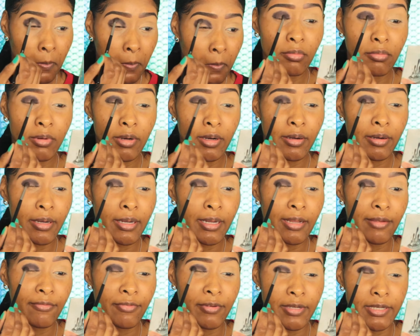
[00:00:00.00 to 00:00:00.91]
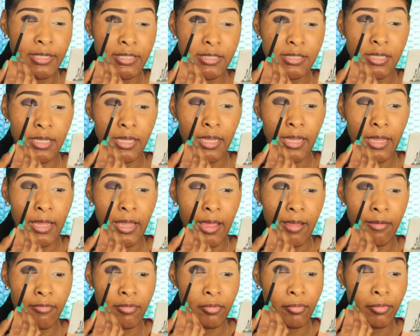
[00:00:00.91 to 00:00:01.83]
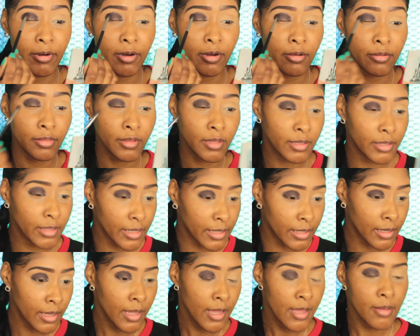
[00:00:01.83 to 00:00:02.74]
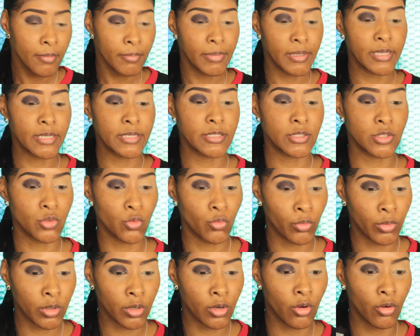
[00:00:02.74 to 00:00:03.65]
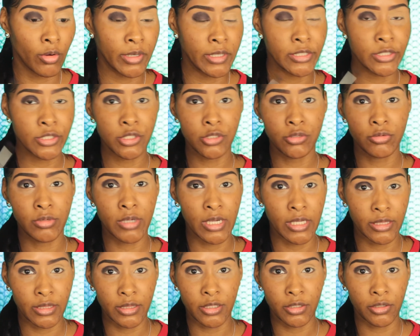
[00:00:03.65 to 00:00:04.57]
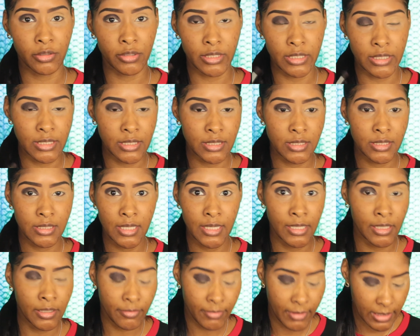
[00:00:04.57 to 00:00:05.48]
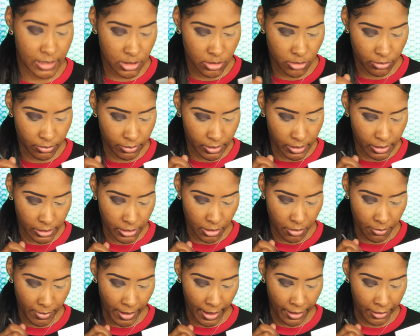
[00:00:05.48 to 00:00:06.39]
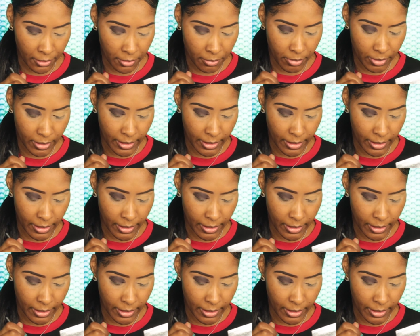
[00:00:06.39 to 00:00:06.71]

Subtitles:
Don't worry if it doesn't get everywhere on the lid because we're going to cut the crease anyway, so it really don't matter.